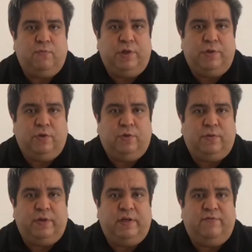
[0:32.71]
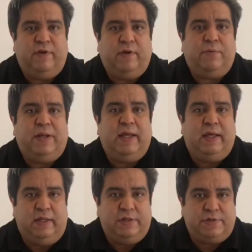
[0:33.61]
with Innouvo if they are
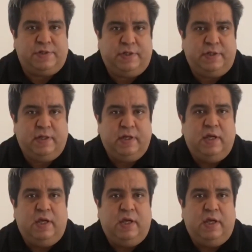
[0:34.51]
really interested